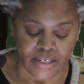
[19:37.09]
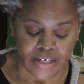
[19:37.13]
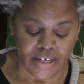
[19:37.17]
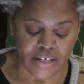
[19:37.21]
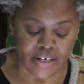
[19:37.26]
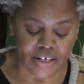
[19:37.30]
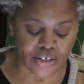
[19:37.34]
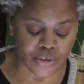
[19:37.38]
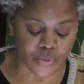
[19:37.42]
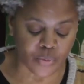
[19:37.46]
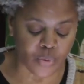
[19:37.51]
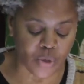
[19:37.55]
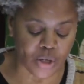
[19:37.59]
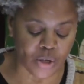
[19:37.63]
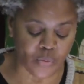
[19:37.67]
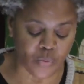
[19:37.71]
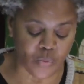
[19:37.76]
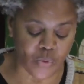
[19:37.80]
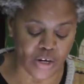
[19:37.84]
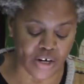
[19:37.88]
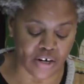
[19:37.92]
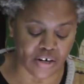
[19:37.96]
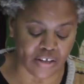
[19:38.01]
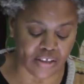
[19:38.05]
It is
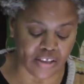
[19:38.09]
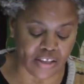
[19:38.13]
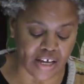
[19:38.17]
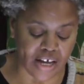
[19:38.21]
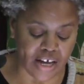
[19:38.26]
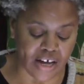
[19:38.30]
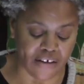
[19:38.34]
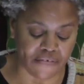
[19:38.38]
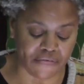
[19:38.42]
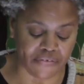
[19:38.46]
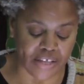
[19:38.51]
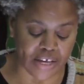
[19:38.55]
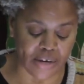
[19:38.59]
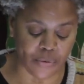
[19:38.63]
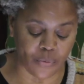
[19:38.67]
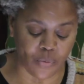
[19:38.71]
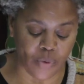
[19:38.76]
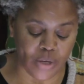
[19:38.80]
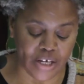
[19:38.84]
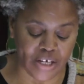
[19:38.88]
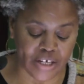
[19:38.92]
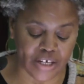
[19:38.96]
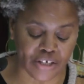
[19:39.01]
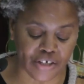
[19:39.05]
when we are loved that
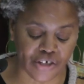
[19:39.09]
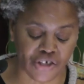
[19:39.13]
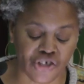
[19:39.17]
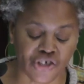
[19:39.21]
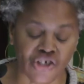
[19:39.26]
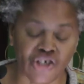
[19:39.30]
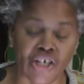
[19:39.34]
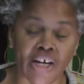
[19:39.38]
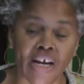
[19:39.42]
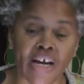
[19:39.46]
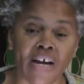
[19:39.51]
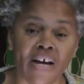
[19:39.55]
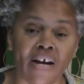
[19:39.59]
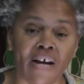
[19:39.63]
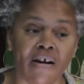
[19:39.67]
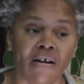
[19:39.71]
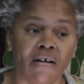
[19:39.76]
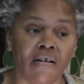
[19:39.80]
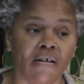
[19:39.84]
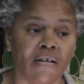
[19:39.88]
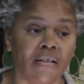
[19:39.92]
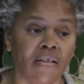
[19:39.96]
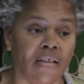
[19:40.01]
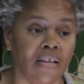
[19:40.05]
we can
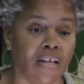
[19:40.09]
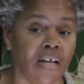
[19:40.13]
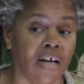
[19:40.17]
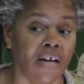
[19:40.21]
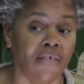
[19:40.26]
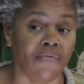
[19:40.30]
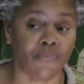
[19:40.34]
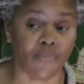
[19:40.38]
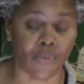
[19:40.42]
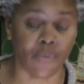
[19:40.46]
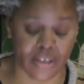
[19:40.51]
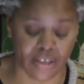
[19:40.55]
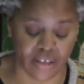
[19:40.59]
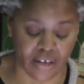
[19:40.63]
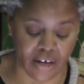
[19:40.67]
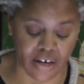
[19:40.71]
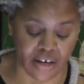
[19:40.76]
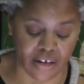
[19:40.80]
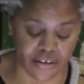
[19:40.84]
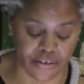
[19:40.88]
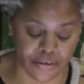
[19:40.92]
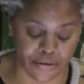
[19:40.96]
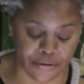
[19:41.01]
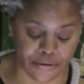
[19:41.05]
share love with
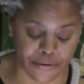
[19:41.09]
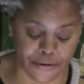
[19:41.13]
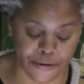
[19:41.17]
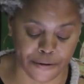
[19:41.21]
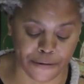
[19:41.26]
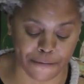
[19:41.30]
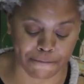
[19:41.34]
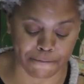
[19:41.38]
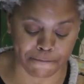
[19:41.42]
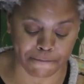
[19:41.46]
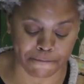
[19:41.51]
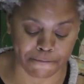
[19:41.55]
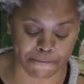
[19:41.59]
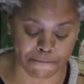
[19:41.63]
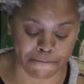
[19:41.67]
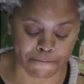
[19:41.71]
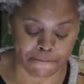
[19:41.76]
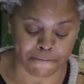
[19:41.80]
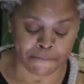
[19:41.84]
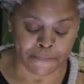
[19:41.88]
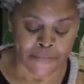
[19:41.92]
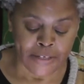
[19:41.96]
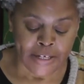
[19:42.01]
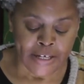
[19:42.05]
others.
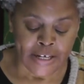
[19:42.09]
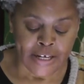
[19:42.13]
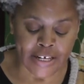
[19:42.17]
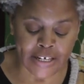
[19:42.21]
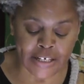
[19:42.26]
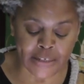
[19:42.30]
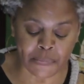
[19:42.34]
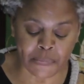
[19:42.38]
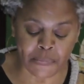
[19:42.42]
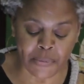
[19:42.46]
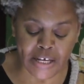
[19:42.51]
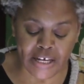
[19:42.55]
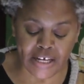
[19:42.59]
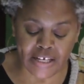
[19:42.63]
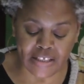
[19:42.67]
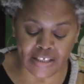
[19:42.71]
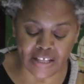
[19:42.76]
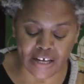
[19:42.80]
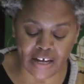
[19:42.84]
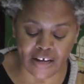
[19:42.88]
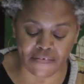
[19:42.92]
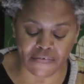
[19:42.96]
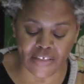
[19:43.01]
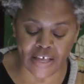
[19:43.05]
It is being
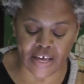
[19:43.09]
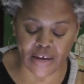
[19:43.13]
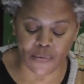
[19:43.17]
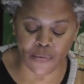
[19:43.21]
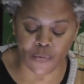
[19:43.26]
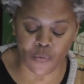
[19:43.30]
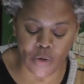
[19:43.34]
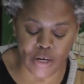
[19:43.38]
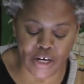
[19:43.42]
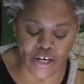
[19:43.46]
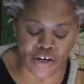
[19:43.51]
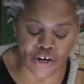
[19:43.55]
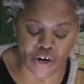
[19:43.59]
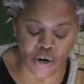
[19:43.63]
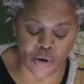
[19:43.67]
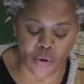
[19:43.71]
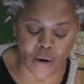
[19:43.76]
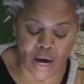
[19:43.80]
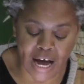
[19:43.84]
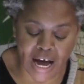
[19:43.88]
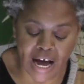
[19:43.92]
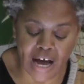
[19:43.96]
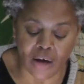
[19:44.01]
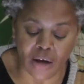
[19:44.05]
loved that we know
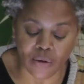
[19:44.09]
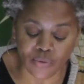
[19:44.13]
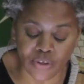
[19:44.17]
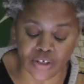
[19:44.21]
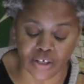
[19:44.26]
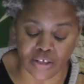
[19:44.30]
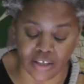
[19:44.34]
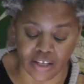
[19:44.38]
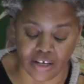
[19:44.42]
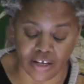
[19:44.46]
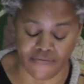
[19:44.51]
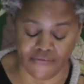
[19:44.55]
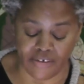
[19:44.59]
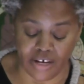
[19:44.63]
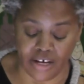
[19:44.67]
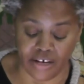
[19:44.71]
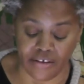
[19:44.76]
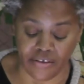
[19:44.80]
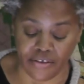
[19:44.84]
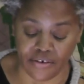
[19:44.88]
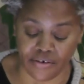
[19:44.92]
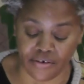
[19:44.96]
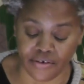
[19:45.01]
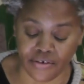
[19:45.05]
how to love
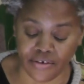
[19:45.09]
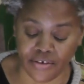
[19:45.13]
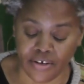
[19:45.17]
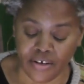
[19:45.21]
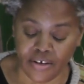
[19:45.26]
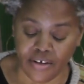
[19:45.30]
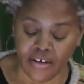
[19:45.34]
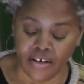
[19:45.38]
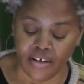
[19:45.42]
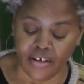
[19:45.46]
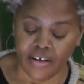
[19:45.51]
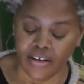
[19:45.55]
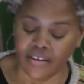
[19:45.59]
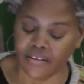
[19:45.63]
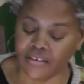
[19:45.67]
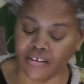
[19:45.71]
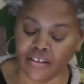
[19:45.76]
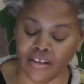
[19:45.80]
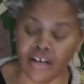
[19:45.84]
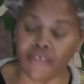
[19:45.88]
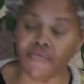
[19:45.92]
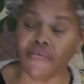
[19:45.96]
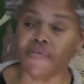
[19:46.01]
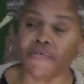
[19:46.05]
others, and the
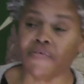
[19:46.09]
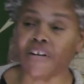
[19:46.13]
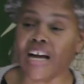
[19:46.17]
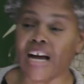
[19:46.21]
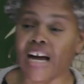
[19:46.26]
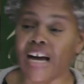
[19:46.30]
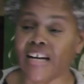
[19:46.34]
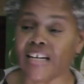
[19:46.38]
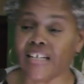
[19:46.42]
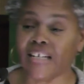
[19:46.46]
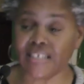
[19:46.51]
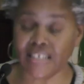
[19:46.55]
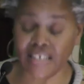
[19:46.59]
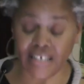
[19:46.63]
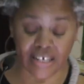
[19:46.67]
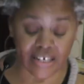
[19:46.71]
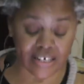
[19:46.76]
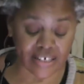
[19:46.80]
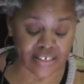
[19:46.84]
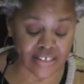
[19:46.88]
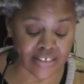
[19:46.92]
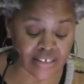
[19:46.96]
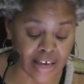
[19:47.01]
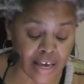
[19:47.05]
love of God is
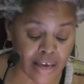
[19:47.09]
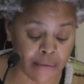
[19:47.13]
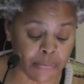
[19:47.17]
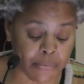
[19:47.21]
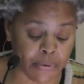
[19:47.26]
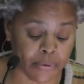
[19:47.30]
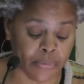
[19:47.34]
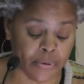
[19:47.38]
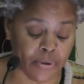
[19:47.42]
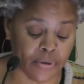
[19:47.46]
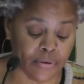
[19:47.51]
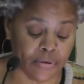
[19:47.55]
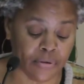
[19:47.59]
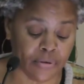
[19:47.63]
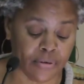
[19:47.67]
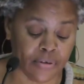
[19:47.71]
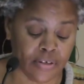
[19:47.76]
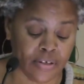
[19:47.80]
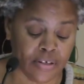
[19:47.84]
inescapable.